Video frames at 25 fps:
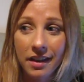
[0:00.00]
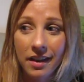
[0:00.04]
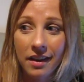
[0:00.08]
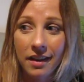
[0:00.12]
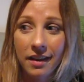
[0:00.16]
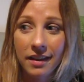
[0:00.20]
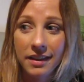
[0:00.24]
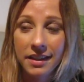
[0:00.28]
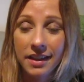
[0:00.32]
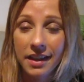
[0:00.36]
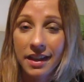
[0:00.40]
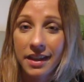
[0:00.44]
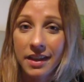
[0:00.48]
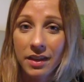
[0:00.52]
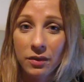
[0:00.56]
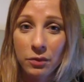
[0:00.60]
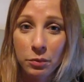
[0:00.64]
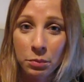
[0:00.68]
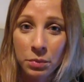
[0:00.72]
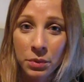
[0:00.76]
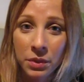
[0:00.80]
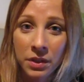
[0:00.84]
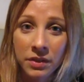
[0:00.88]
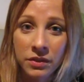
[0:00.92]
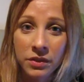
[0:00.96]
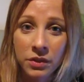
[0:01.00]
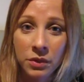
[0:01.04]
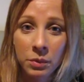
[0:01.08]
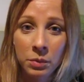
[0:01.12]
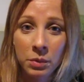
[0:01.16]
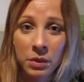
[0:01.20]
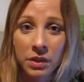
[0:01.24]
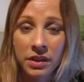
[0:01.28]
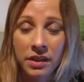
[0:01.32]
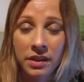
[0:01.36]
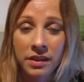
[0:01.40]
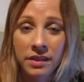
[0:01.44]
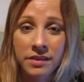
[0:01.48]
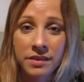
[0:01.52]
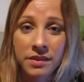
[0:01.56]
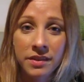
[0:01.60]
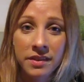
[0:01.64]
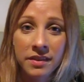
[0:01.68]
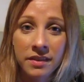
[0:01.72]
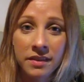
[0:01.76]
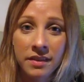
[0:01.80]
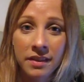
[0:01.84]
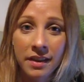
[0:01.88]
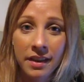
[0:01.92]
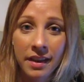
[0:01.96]
I can't even put into
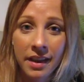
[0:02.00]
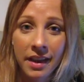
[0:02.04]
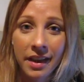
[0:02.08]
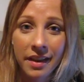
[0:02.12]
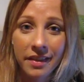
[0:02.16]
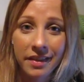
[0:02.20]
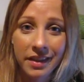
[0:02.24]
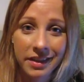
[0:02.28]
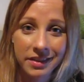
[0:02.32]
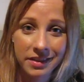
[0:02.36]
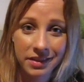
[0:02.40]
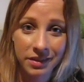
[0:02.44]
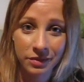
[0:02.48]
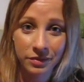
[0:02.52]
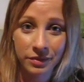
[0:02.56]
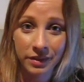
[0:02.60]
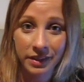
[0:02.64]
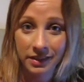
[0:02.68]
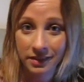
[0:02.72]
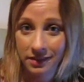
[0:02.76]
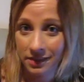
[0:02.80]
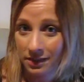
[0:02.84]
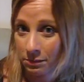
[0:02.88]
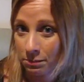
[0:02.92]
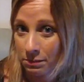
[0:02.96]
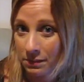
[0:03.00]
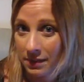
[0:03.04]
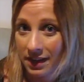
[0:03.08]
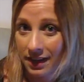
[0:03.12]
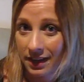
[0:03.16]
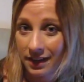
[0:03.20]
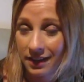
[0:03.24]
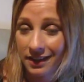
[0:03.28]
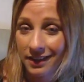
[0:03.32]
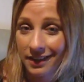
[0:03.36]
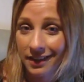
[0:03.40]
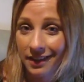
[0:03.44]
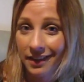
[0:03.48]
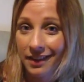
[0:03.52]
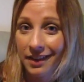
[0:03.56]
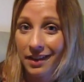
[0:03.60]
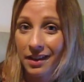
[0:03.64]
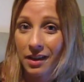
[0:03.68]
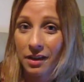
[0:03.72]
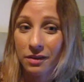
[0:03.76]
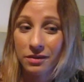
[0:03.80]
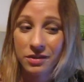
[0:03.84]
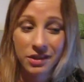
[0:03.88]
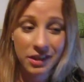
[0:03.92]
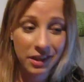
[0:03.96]
words how that's affected me.
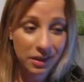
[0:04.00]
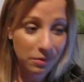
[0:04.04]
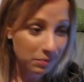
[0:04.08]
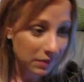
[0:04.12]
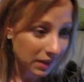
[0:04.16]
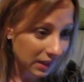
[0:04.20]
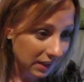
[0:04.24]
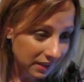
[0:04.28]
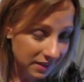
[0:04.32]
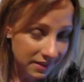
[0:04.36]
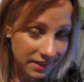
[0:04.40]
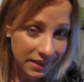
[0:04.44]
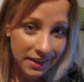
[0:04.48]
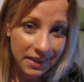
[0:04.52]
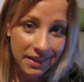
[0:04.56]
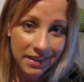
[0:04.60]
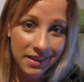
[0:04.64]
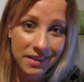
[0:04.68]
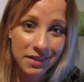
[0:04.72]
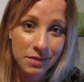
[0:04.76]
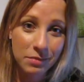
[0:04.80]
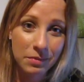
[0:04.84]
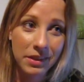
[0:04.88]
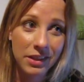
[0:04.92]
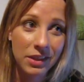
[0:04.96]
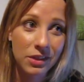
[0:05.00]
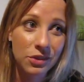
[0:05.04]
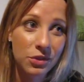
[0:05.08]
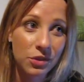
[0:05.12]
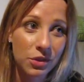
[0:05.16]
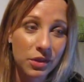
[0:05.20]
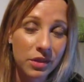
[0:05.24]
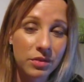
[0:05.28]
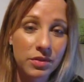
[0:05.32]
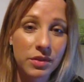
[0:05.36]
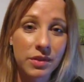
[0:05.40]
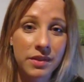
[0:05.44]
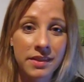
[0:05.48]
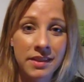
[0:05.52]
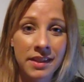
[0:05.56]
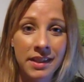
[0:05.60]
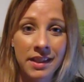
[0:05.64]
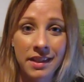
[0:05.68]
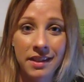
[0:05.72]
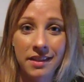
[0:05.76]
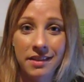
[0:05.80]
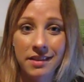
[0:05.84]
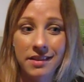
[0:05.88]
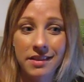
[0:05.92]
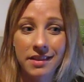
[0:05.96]
I've shed many tears, many joyful
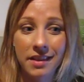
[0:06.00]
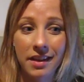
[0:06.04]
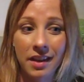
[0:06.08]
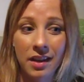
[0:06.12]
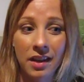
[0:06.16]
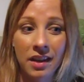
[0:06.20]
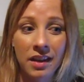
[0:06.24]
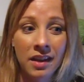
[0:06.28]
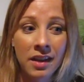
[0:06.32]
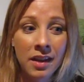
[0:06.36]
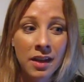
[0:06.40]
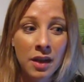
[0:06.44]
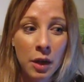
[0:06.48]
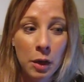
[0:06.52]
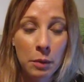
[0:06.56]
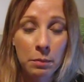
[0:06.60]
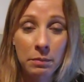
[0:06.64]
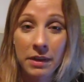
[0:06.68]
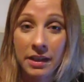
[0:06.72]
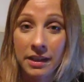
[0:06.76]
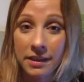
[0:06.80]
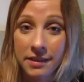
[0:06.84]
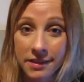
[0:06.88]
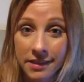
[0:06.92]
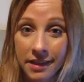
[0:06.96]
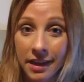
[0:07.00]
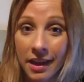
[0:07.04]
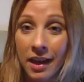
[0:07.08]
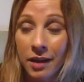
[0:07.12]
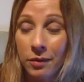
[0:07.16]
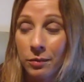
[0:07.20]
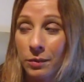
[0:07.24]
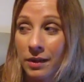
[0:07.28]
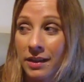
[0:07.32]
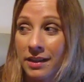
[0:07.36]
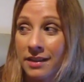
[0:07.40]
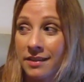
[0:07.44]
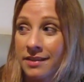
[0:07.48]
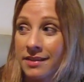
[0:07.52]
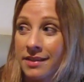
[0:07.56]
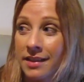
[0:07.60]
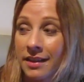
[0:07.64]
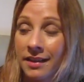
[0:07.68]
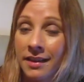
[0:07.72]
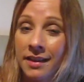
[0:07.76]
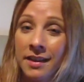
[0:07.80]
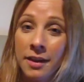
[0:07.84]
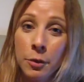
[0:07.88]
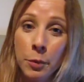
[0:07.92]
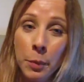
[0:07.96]
tears, and many sad ones,
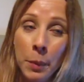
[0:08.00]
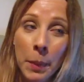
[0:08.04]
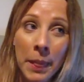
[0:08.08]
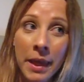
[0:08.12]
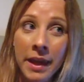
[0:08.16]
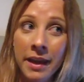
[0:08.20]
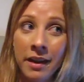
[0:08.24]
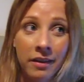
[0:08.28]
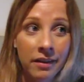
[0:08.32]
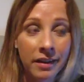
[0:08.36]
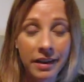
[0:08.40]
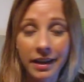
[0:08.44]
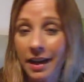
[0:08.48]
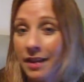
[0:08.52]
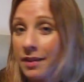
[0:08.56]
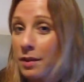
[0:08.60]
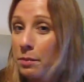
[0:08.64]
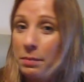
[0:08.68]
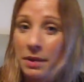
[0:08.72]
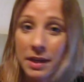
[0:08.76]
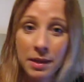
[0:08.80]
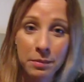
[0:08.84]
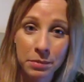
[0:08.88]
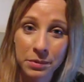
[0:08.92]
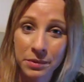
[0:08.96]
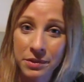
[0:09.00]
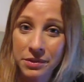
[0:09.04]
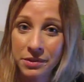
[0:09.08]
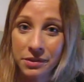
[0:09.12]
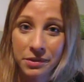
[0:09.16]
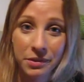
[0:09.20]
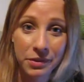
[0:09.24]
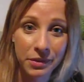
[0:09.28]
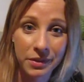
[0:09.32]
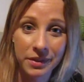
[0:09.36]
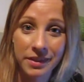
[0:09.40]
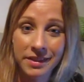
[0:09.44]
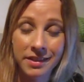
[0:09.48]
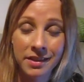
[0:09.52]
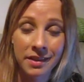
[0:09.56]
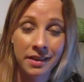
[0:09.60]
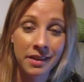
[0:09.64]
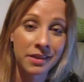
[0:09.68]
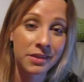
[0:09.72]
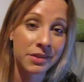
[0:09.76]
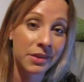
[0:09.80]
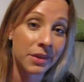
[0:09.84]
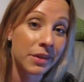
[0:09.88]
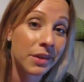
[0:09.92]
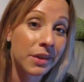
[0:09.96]
and hearing other people's stories that
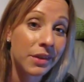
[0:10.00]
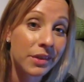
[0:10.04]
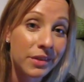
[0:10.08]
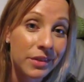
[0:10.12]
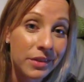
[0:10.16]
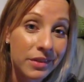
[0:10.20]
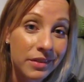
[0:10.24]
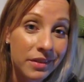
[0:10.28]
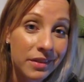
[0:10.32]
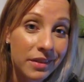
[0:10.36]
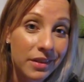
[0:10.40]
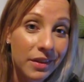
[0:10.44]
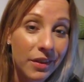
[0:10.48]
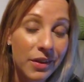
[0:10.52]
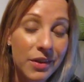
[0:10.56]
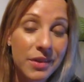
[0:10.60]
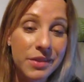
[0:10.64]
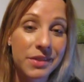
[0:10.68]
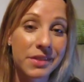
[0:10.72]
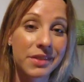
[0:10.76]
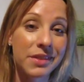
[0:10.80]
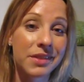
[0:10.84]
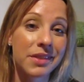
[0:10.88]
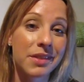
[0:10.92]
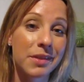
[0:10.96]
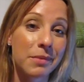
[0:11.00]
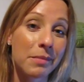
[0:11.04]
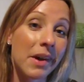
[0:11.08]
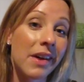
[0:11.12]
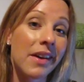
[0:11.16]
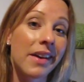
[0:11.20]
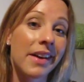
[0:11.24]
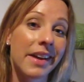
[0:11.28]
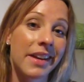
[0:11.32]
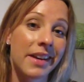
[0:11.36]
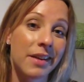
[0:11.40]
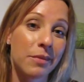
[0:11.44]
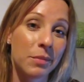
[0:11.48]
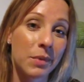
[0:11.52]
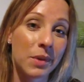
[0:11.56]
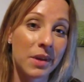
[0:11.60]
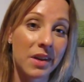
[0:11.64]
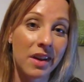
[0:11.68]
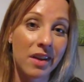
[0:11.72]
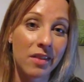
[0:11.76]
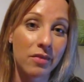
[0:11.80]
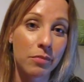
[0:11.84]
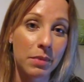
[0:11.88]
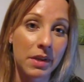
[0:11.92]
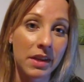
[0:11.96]
are so close to mine and what
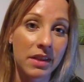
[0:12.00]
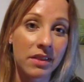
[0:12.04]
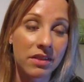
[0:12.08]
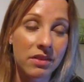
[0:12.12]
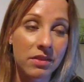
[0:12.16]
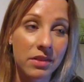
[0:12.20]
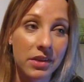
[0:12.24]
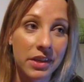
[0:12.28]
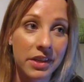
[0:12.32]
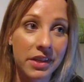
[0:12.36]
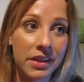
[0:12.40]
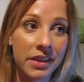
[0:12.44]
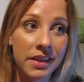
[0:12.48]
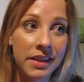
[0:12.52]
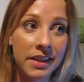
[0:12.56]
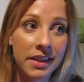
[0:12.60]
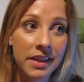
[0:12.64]
I've been through.